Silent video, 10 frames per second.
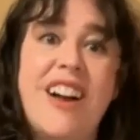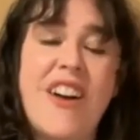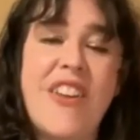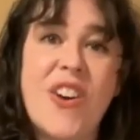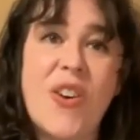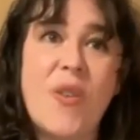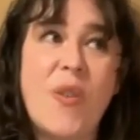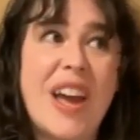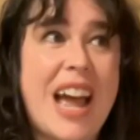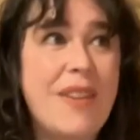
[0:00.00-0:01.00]
although
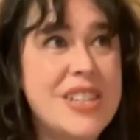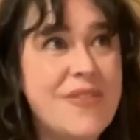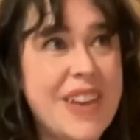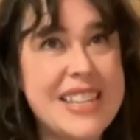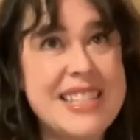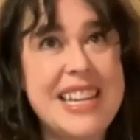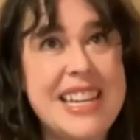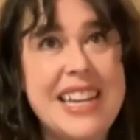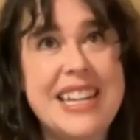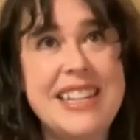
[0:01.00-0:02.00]
what I was
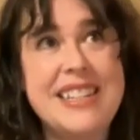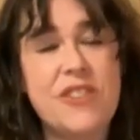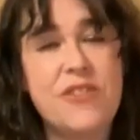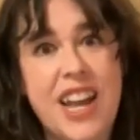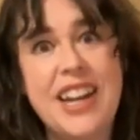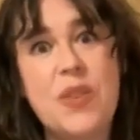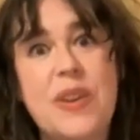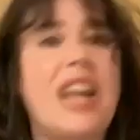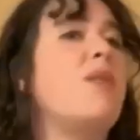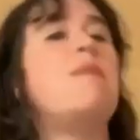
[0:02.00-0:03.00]
fascinated to find
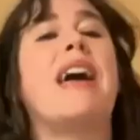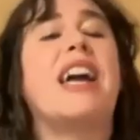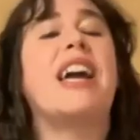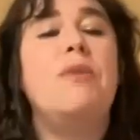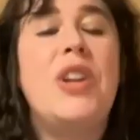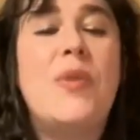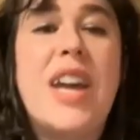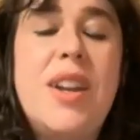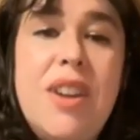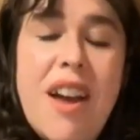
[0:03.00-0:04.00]
when I went back and
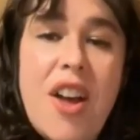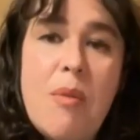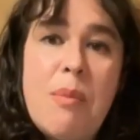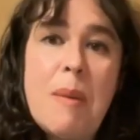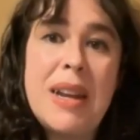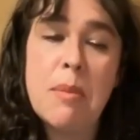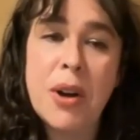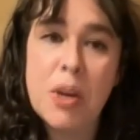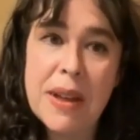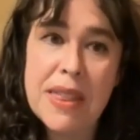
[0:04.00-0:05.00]
reread Emilia
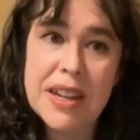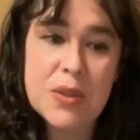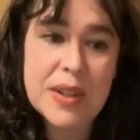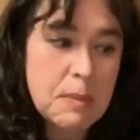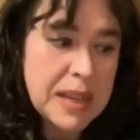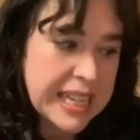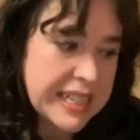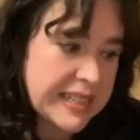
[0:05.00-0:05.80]
Pardo Bazan's recipes